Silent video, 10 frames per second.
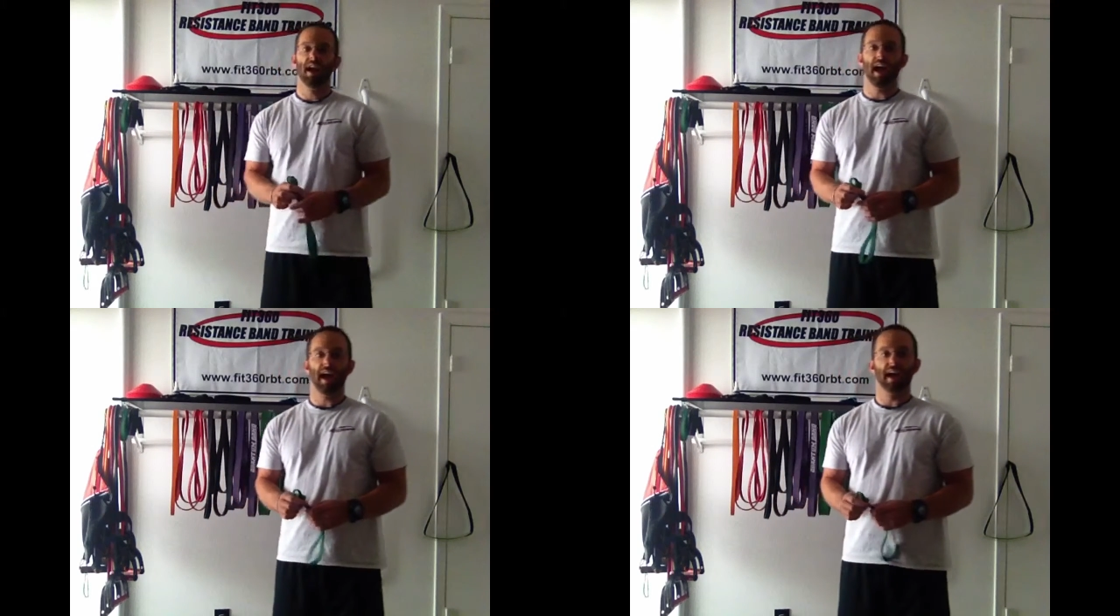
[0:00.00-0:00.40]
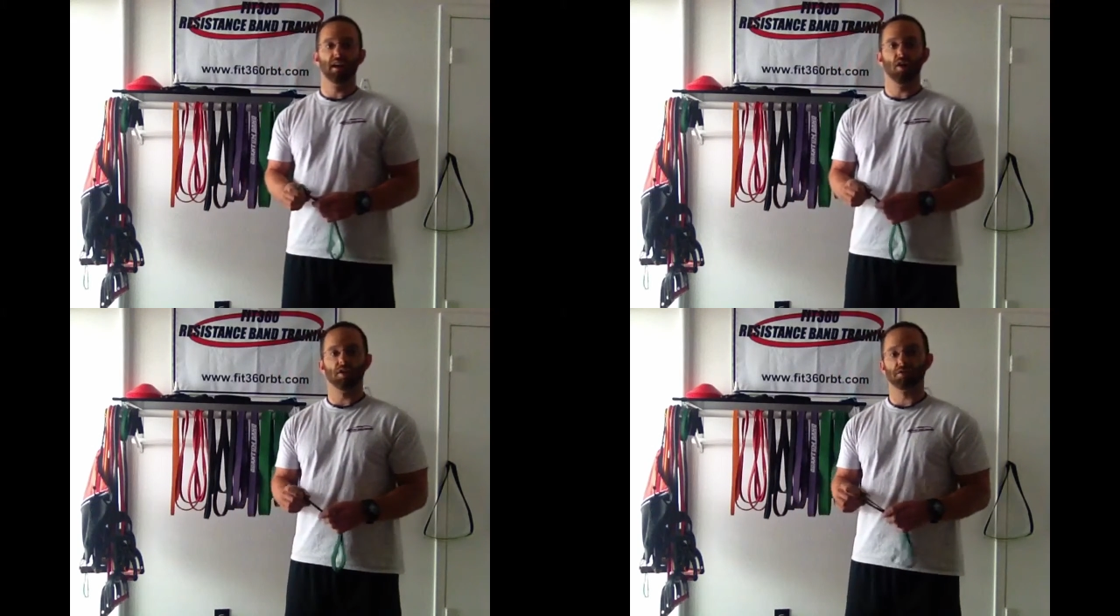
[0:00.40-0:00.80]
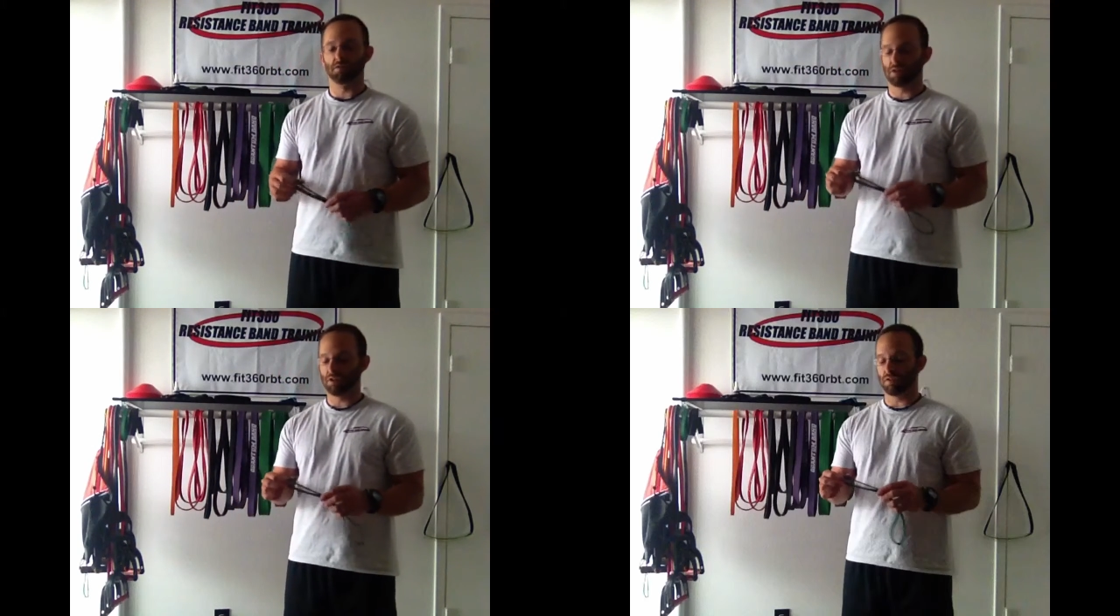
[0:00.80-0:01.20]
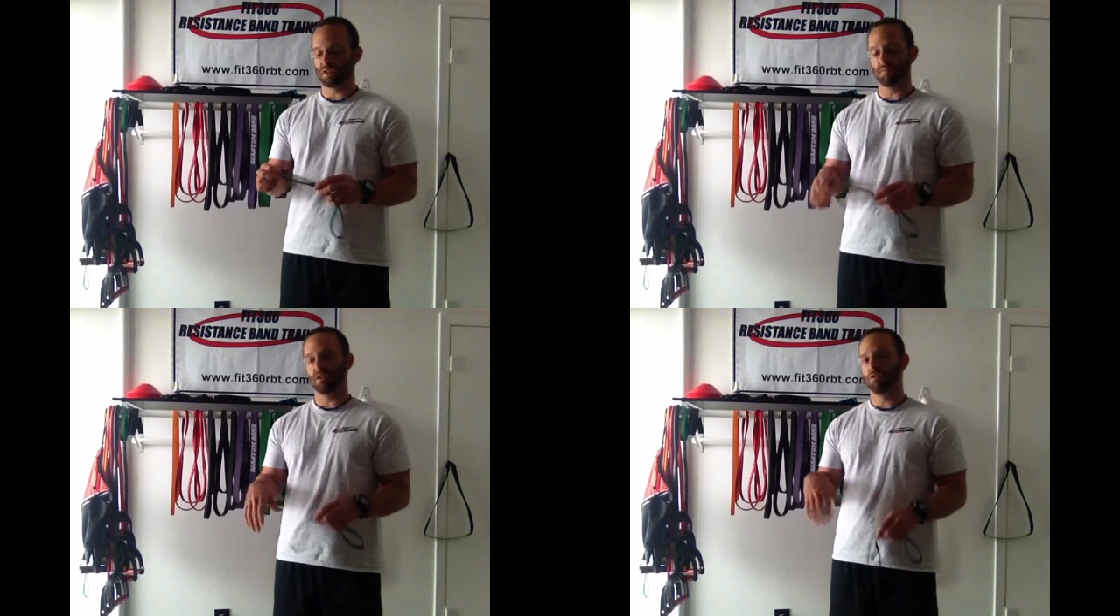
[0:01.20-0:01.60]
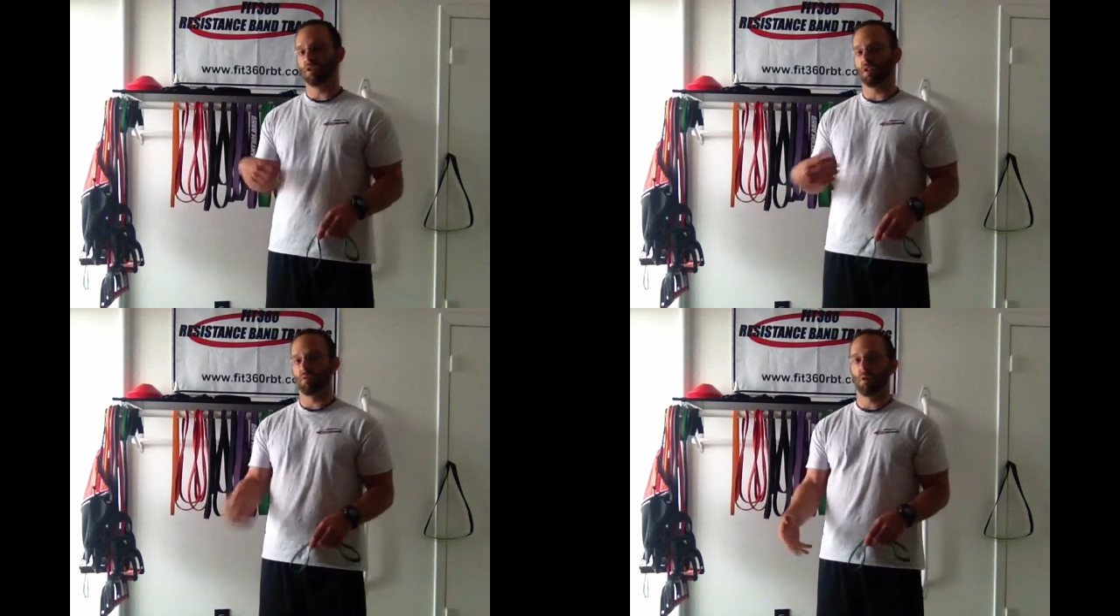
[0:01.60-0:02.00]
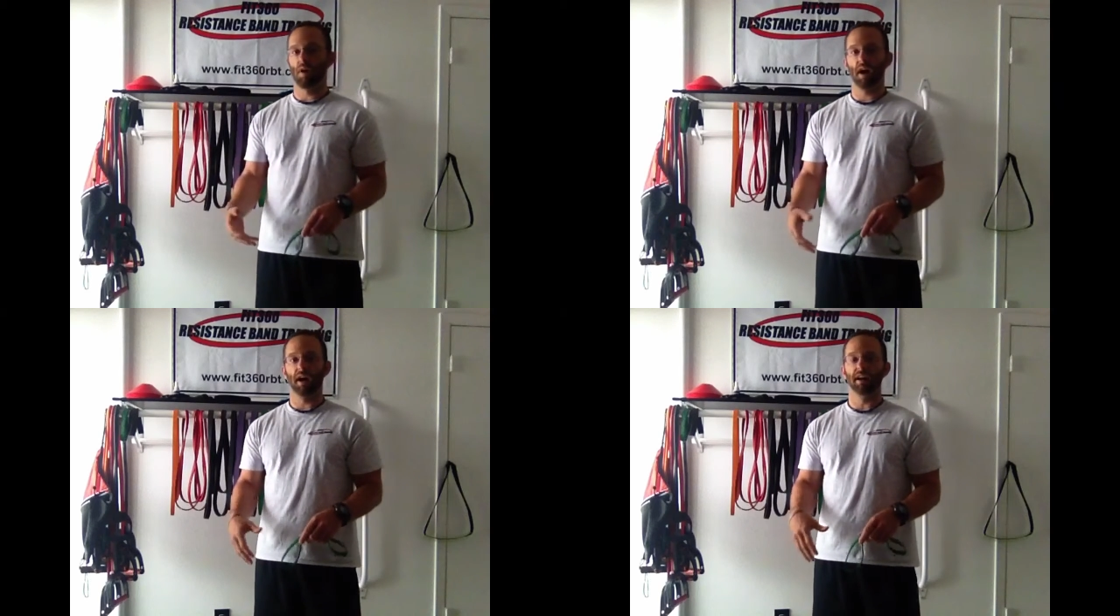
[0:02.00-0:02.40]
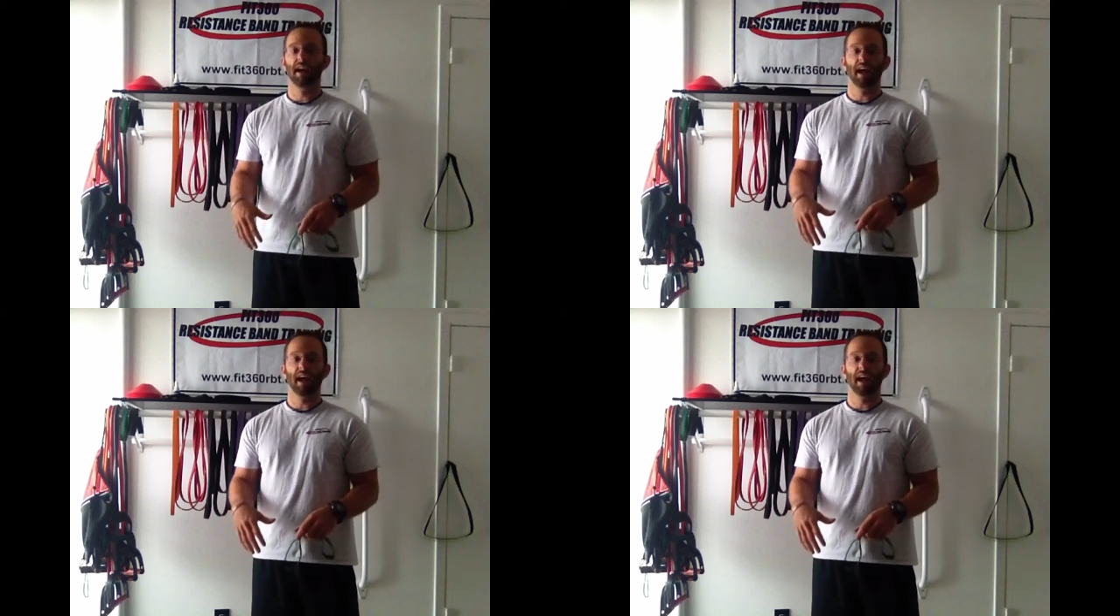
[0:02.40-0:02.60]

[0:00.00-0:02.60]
And also, too, there's something you can throw on,